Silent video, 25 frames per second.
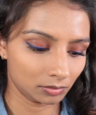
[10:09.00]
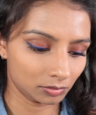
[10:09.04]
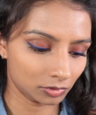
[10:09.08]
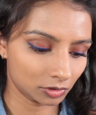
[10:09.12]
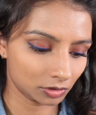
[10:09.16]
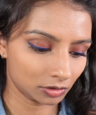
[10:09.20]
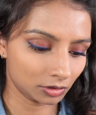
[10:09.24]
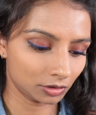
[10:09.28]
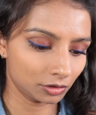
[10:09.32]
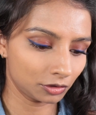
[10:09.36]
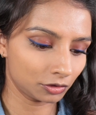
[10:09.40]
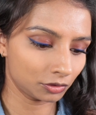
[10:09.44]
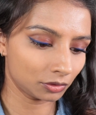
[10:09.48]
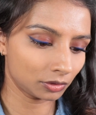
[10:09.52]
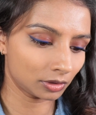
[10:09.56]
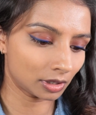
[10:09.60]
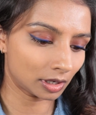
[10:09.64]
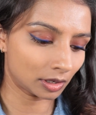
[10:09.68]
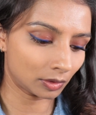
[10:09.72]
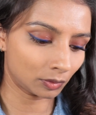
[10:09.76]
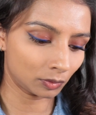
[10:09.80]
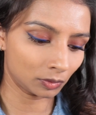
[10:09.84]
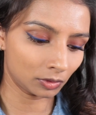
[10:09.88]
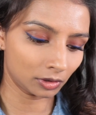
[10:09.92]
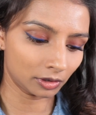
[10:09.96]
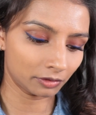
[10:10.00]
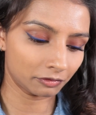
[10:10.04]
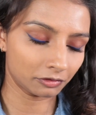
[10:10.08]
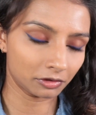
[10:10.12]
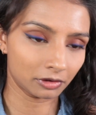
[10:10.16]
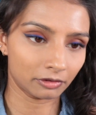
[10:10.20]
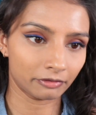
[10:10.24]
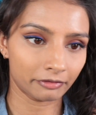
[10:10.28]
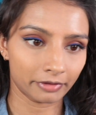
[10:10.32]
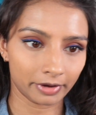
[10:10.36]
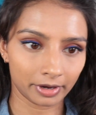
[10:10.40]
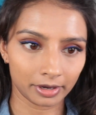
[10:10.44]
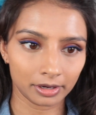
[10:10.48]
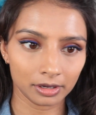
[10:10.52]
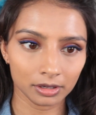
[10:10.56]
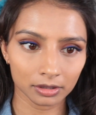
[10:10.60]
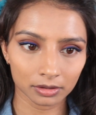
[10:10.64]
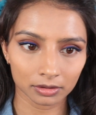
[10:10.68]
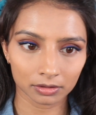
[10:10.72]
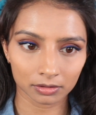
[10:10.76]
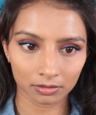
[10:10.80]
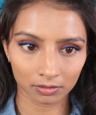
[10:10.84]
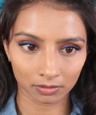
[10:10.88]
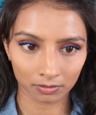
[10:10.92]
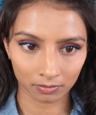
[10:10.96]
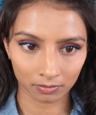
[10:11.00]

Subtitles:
Just going to do that all over the face.